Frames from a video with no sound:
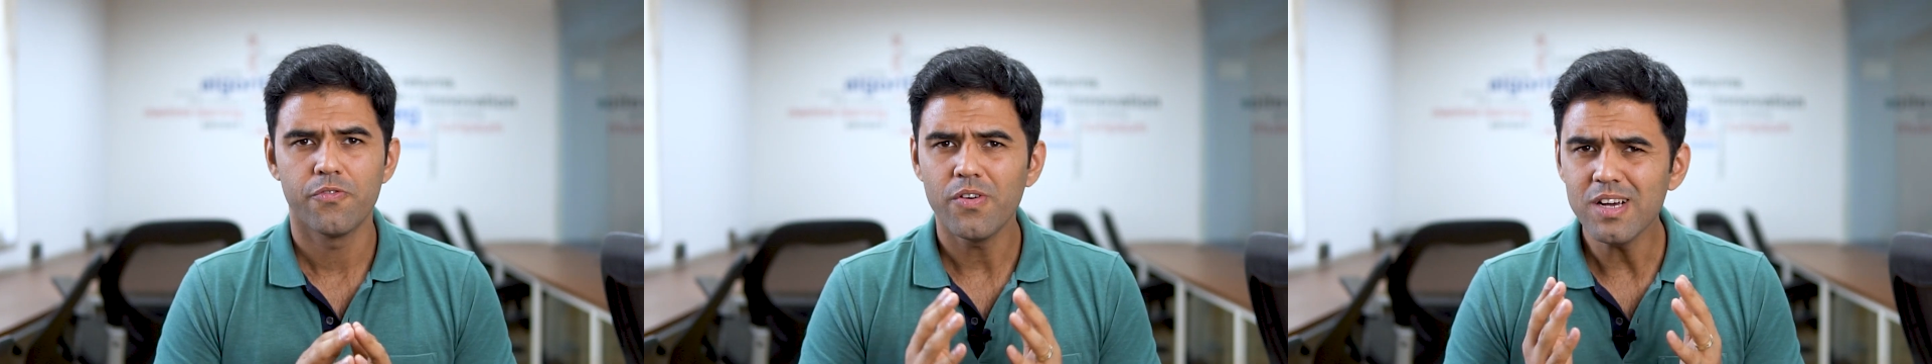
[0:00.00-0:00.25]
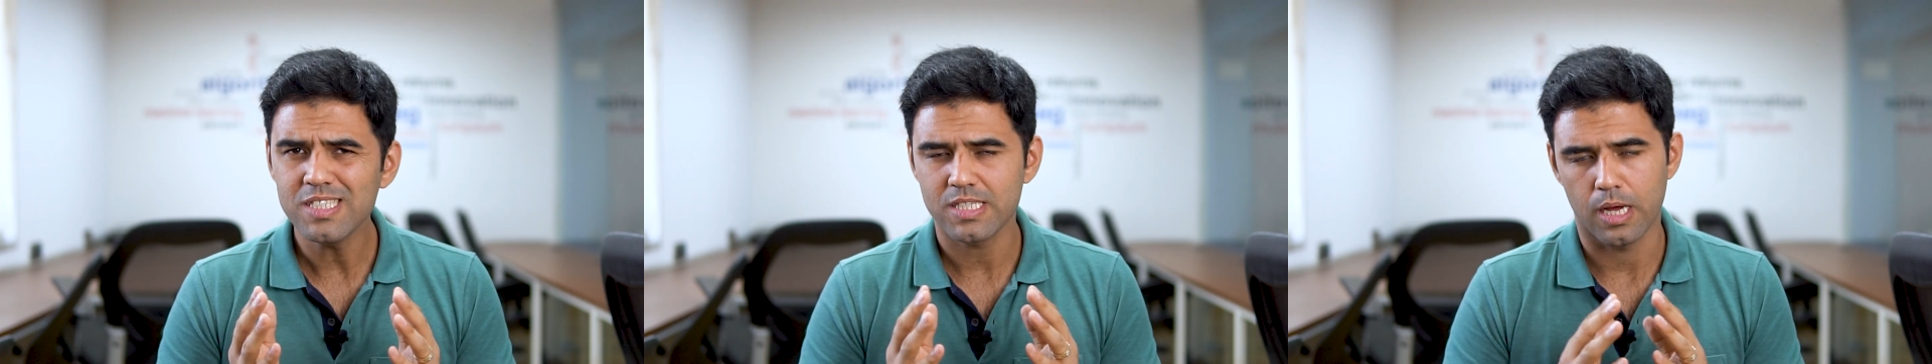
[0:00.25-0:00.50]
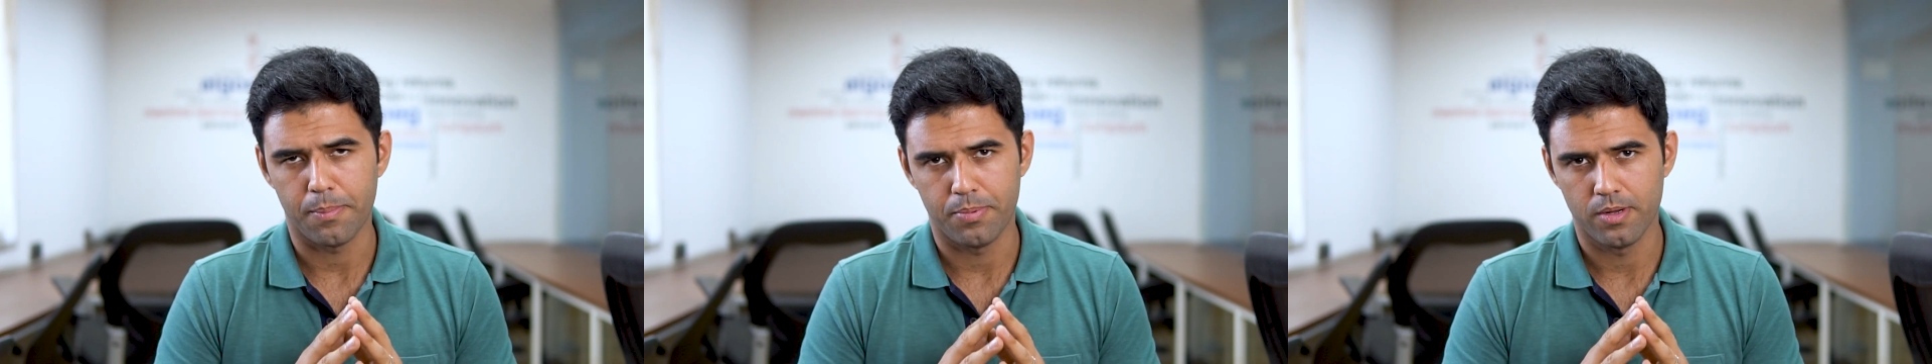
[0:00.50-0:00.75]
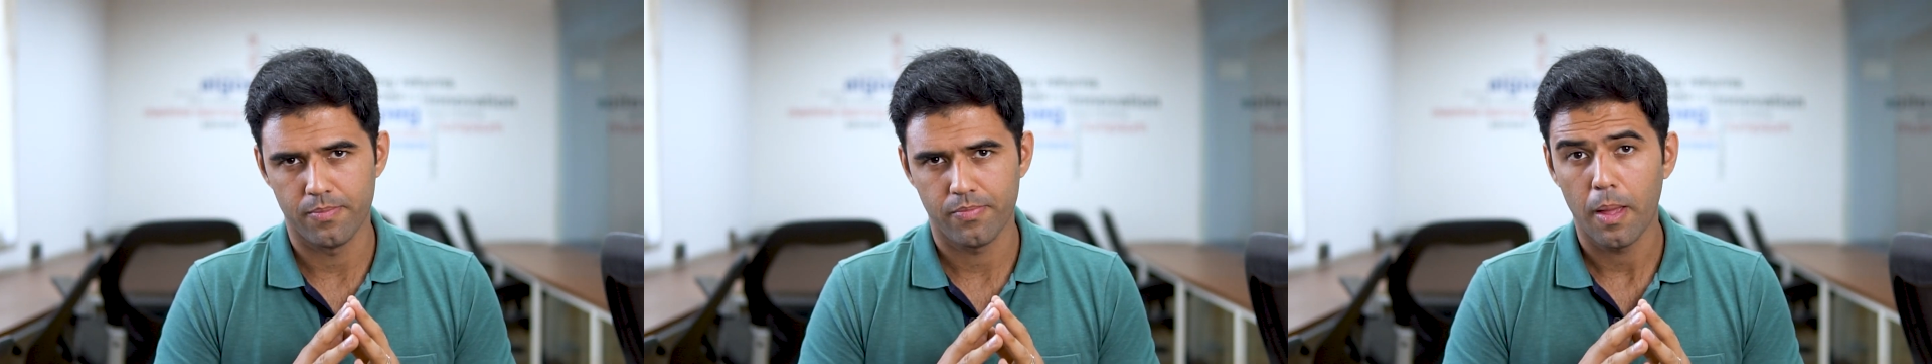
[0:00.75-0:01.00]
First
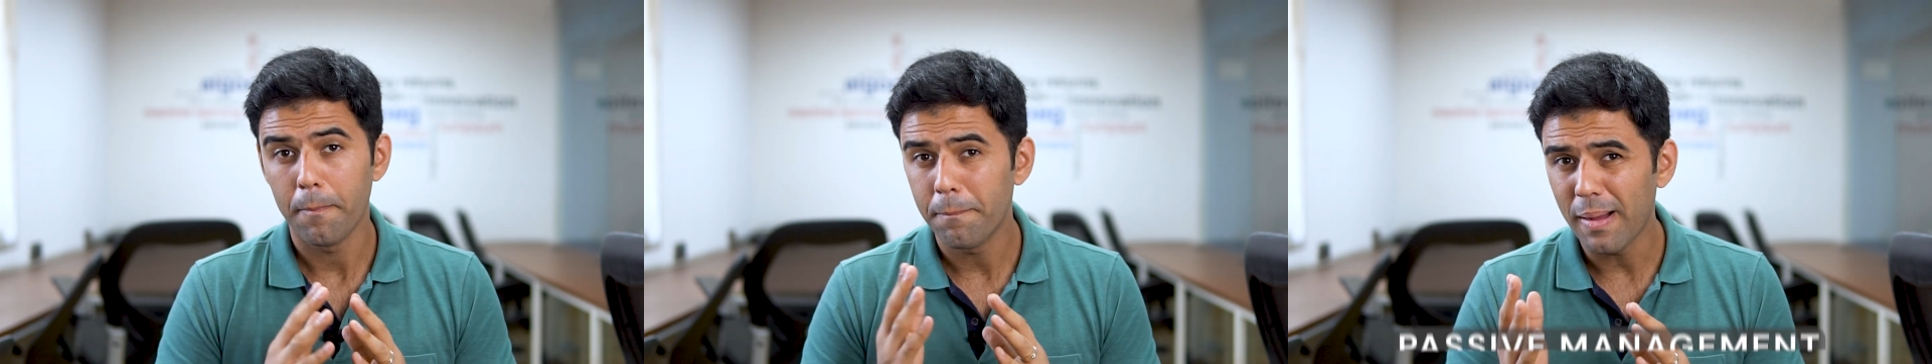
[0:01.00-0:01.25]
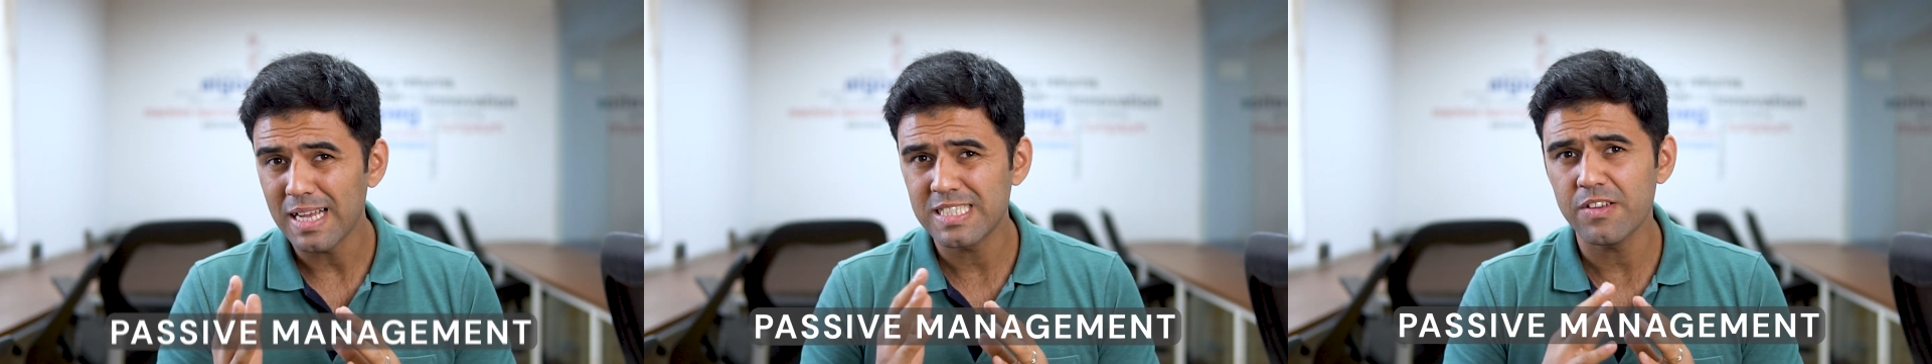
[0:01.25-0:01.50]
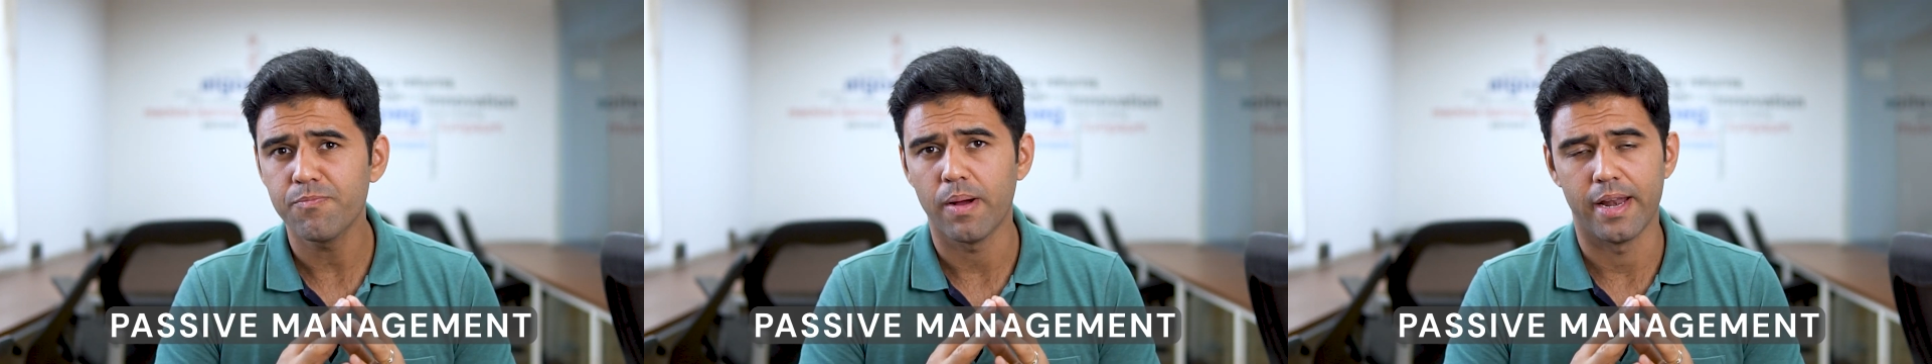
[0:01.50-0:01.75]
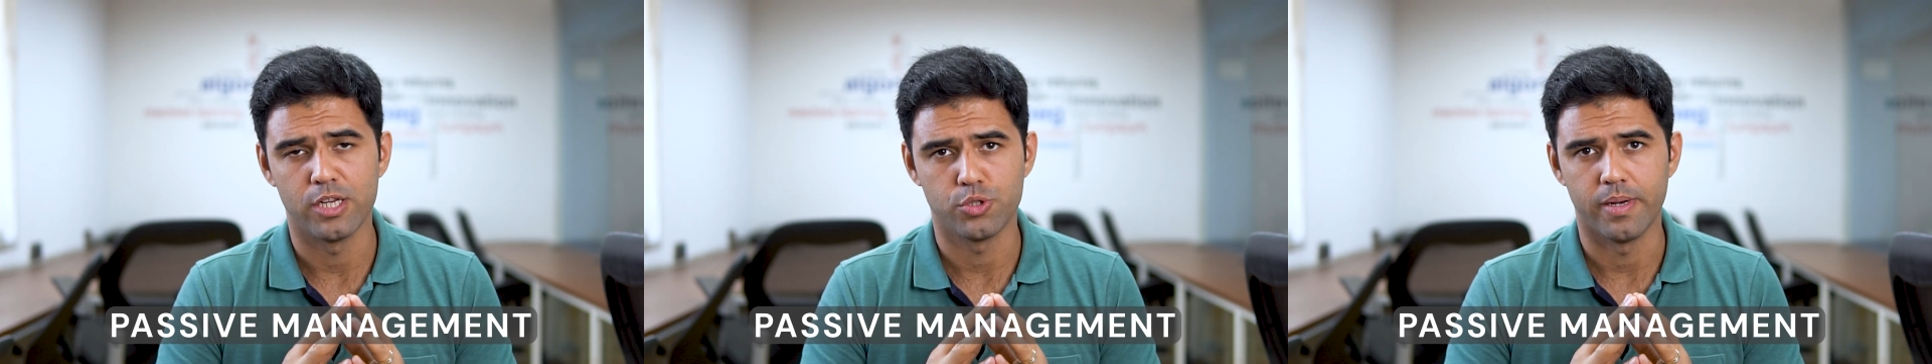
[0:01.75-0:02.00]
up, passive
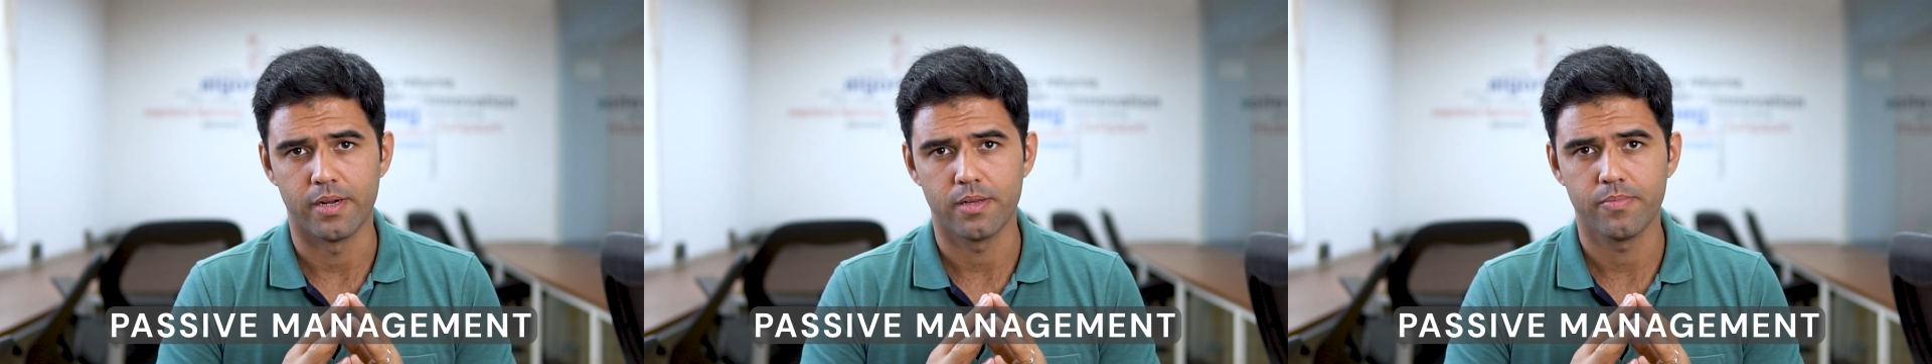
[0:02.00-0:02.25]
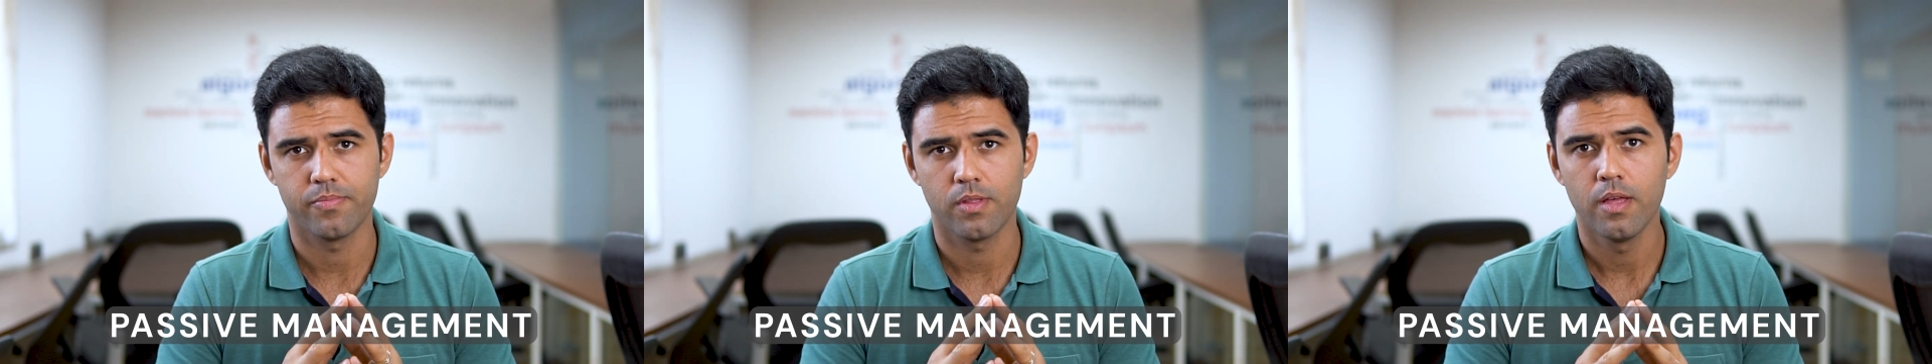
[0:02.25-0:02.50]
management.